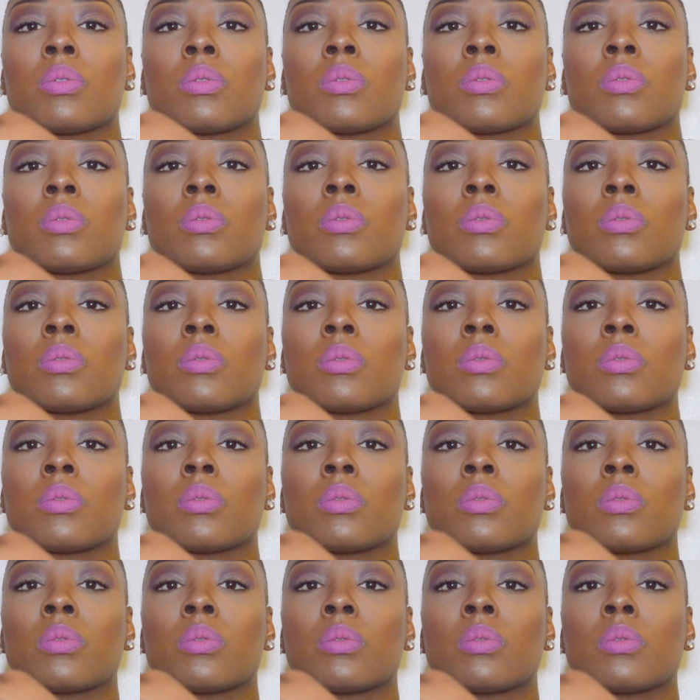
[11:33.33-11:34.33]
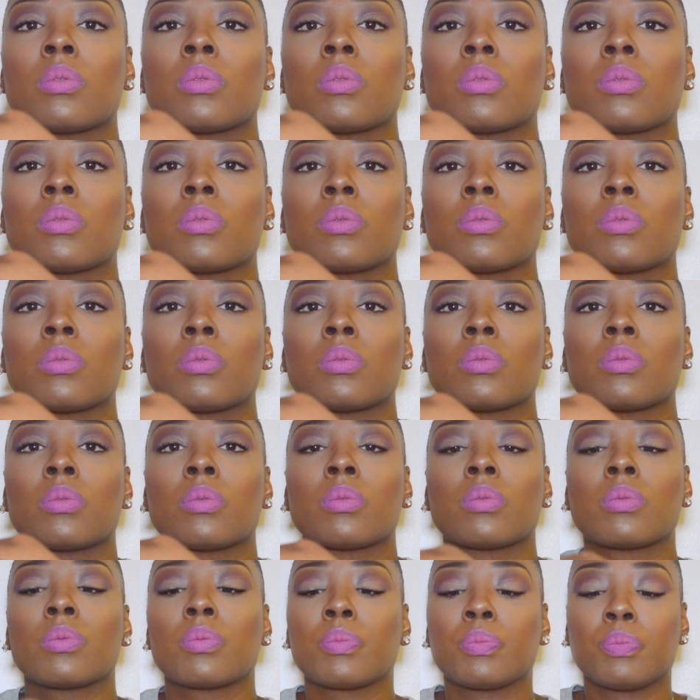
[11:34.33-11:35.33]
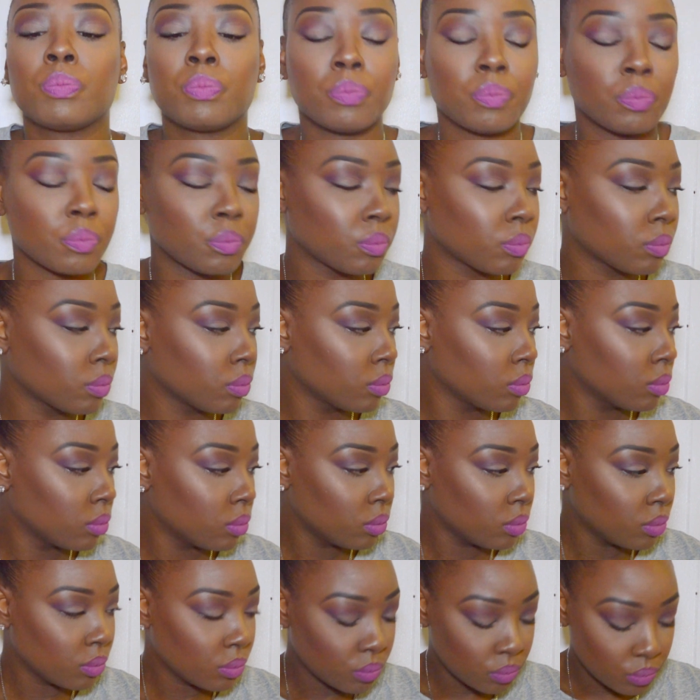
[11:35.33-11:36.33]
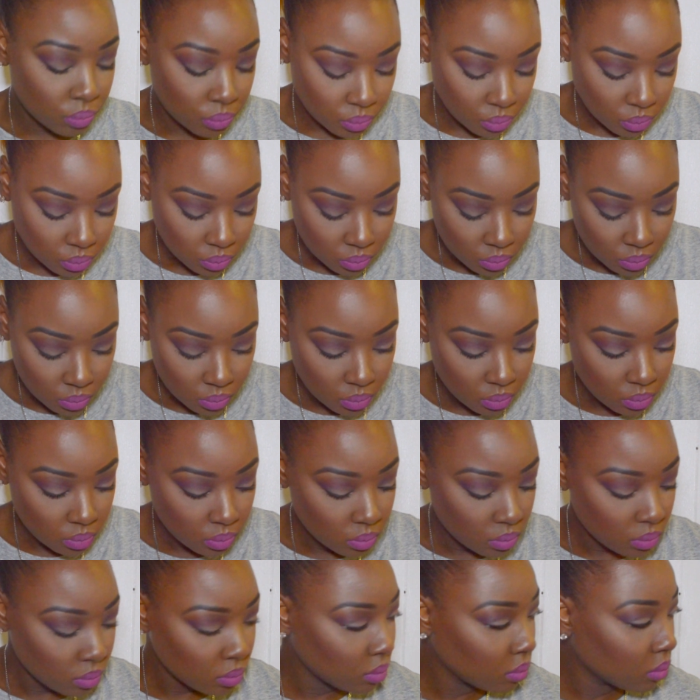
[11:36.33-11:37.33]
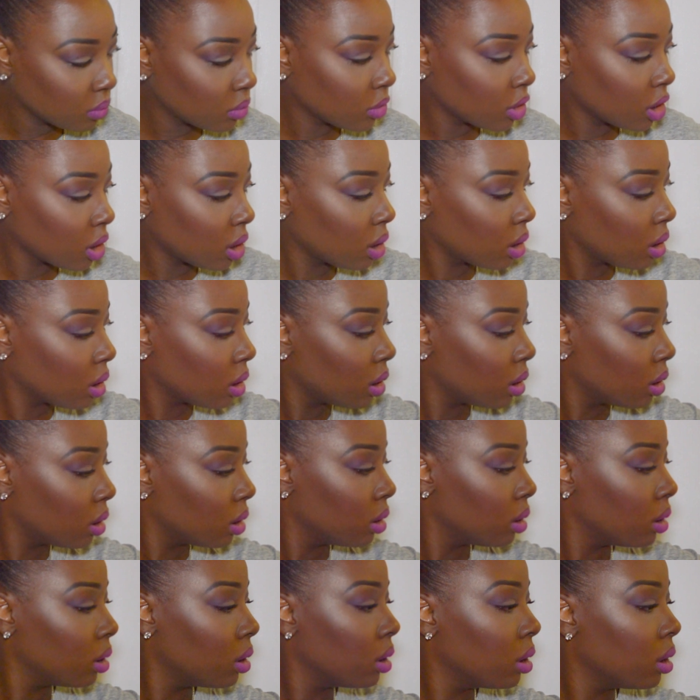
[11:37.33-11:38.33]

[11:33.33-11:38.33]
(no one is talking)